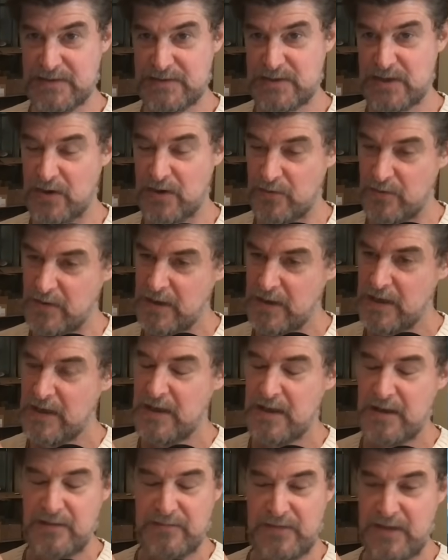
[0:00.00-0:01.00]
So
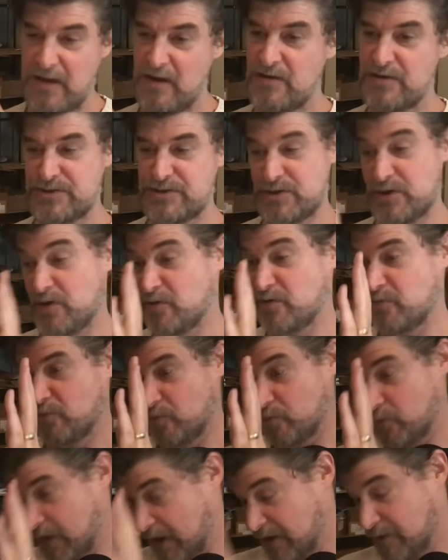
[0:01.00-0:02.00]
they also
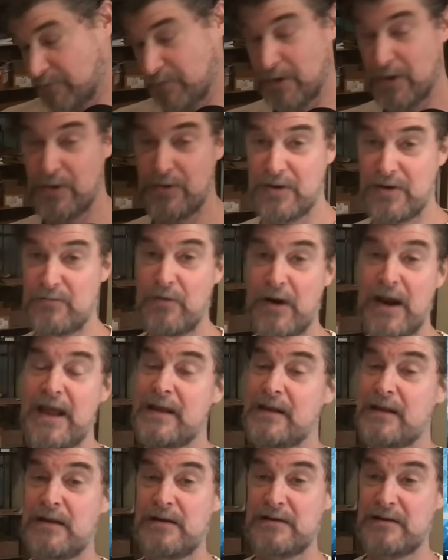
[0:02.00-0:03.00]
railroaded
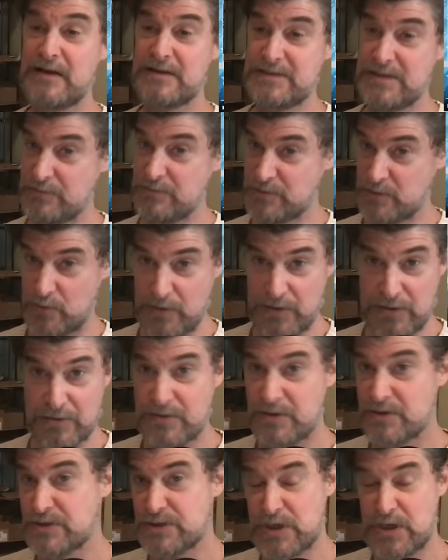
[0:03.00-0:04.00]
Reagan because he was a real
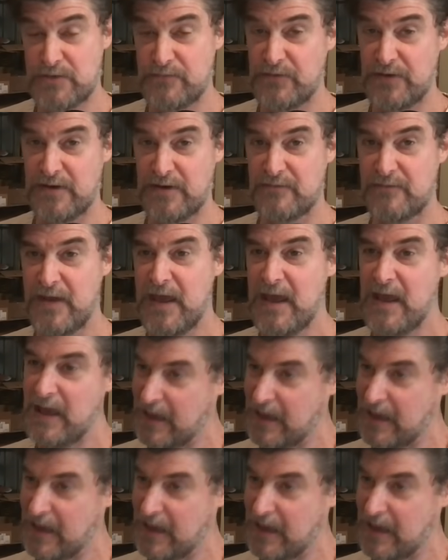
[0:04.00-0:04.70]
conservative